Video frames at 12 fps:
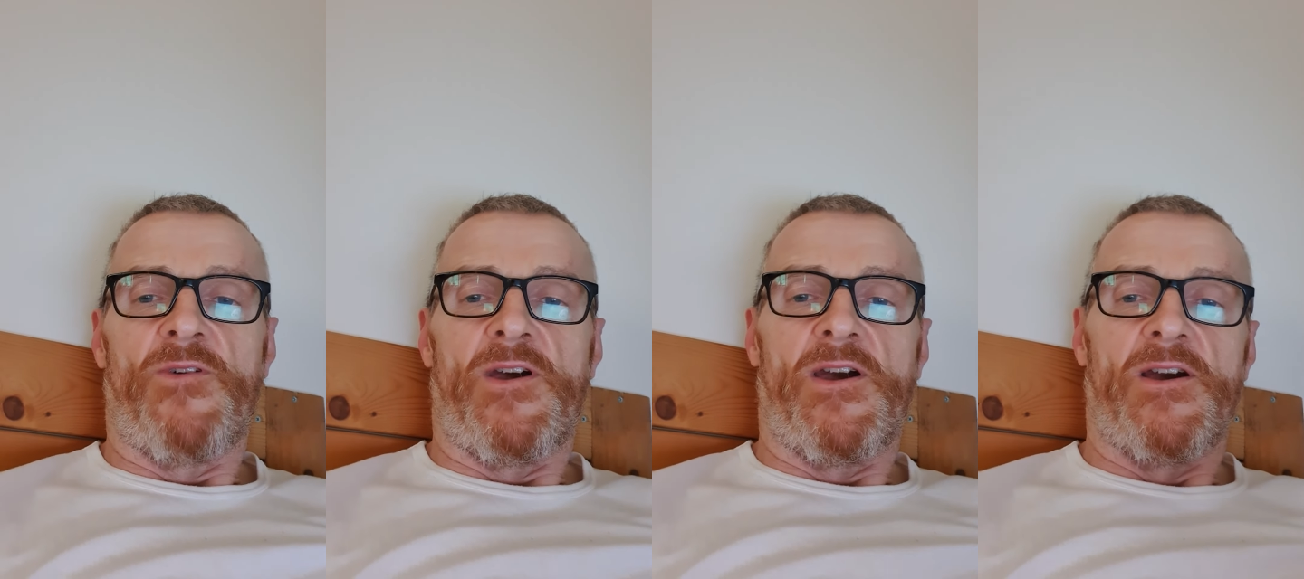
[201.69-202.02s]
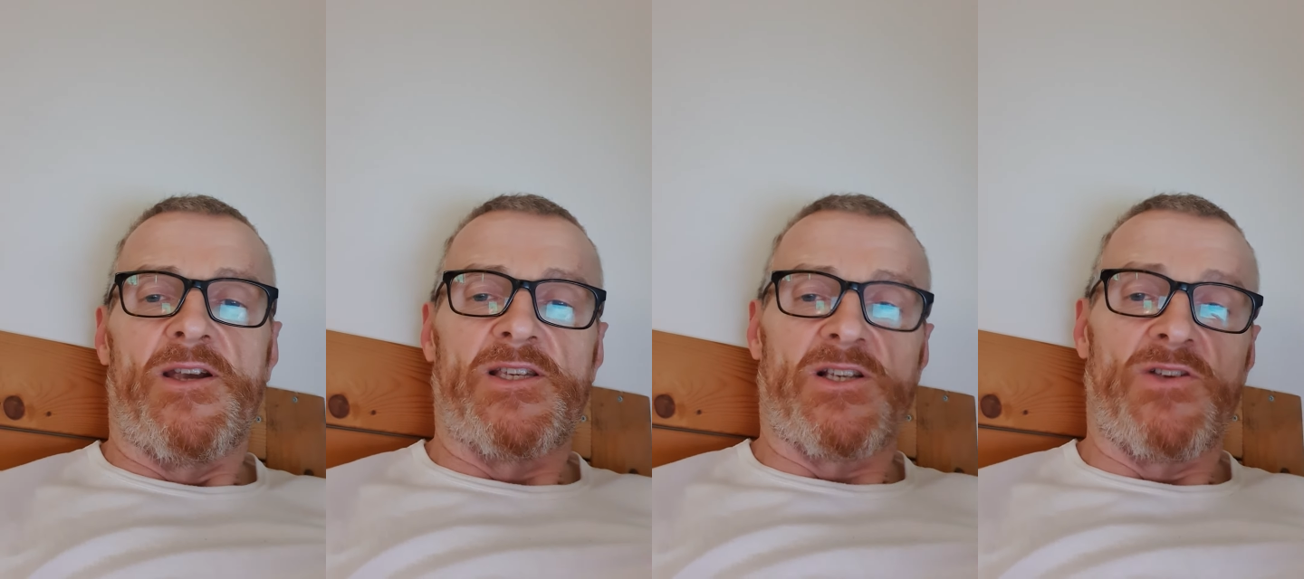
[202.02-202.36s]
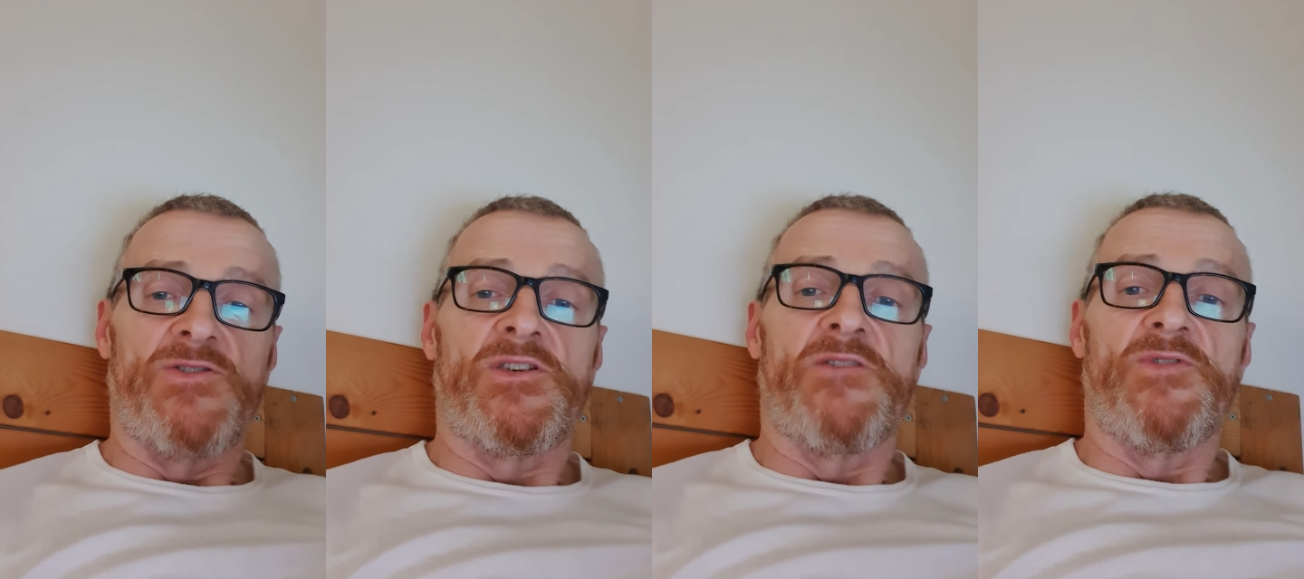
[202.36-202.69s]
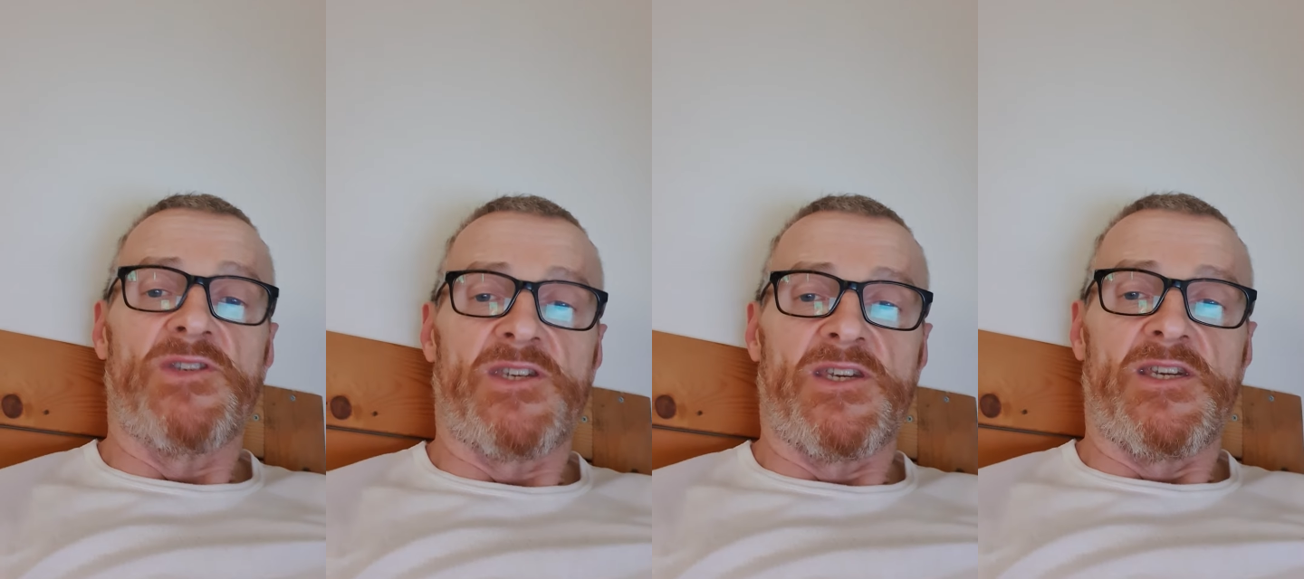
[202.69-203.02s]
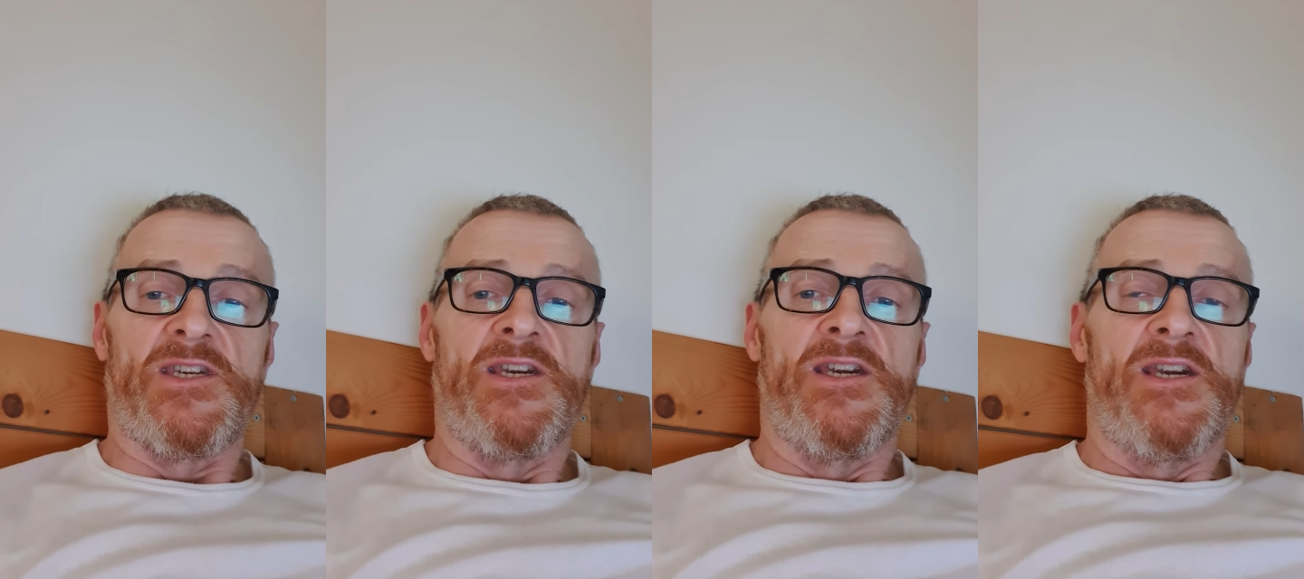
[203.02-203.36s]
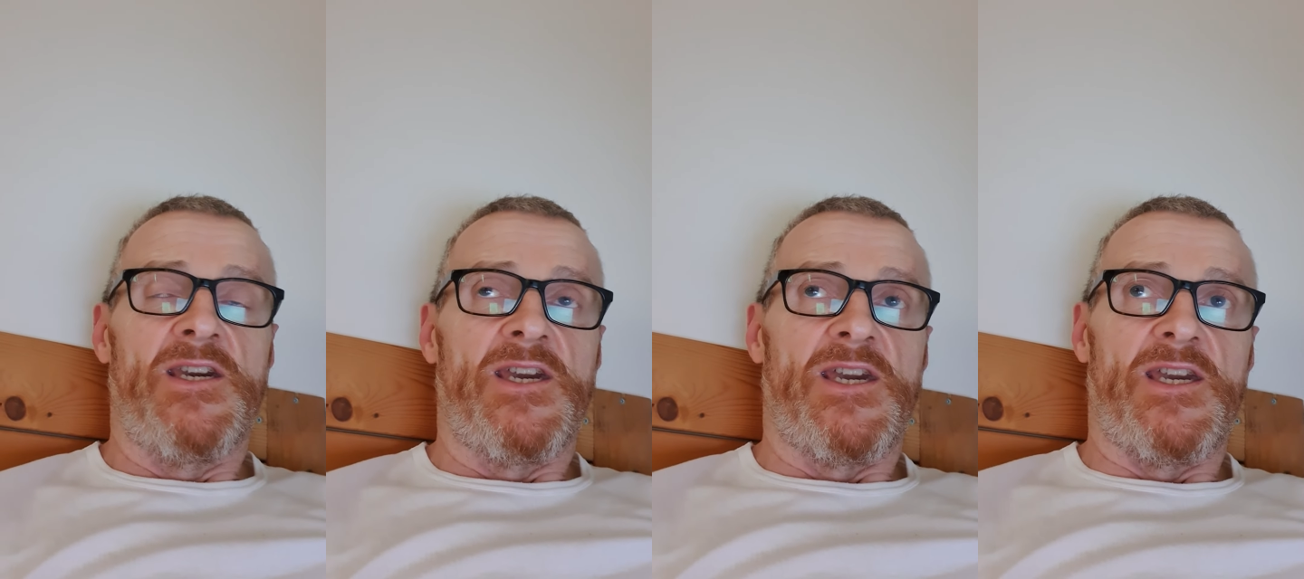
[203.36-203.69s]
exclusivity
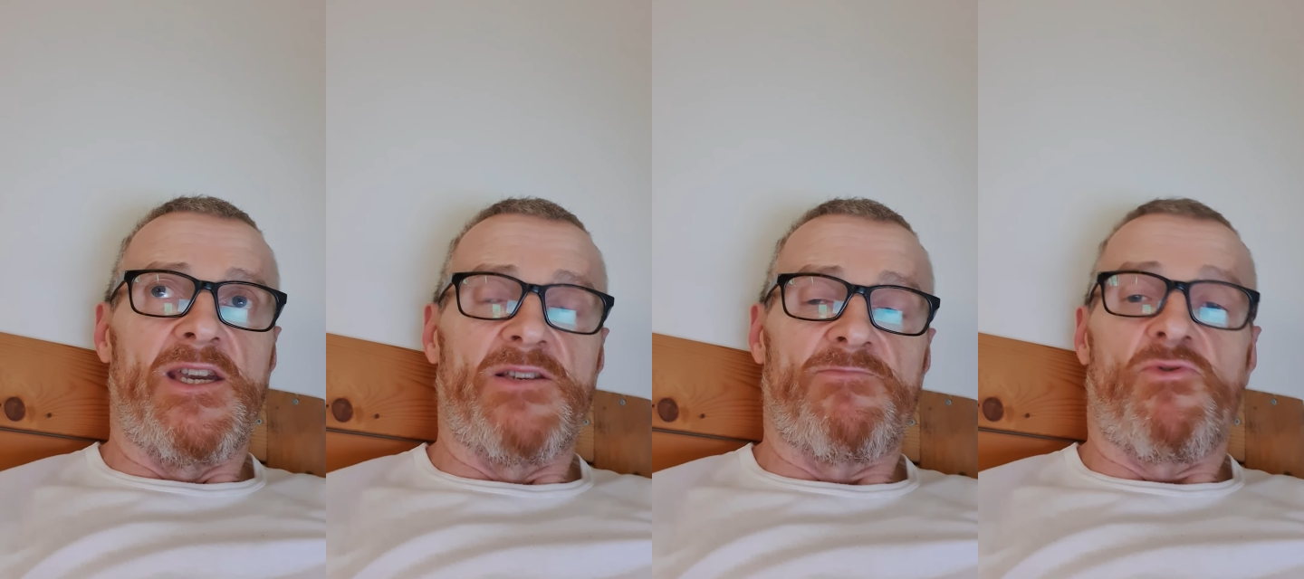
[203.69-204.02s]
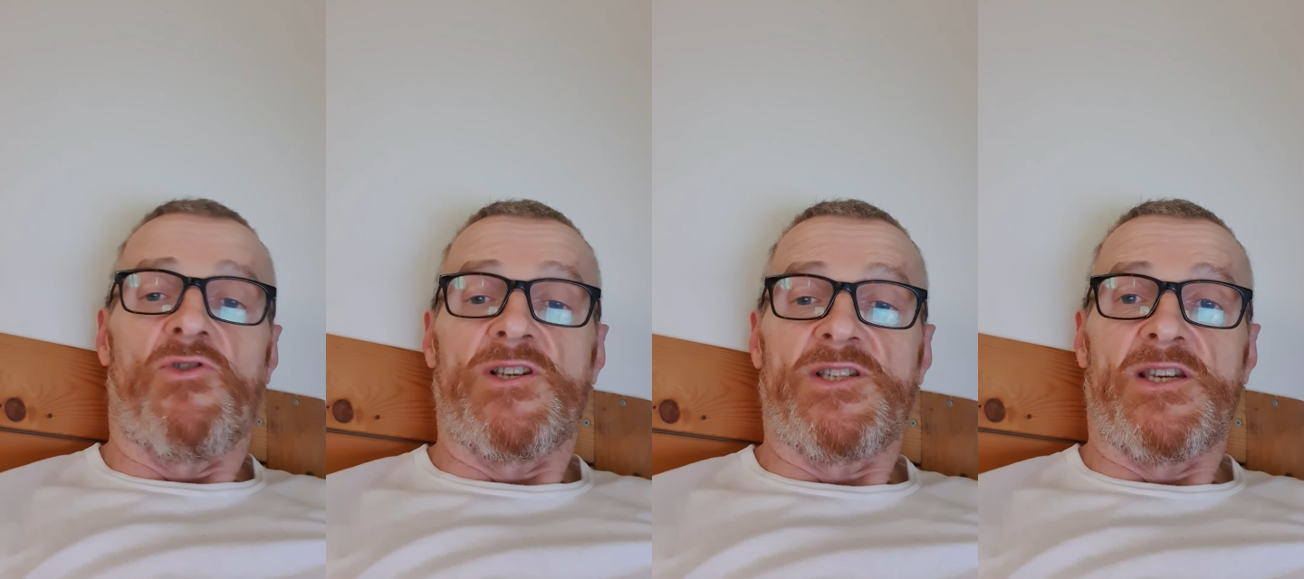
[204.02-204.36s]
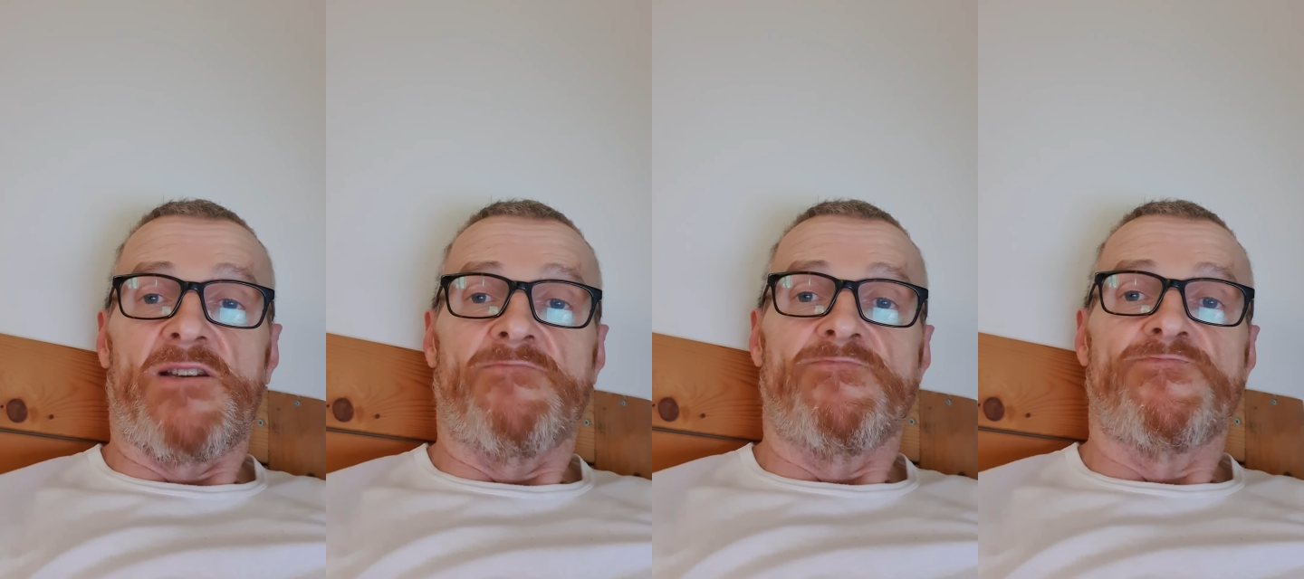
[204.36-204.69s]
is pricing.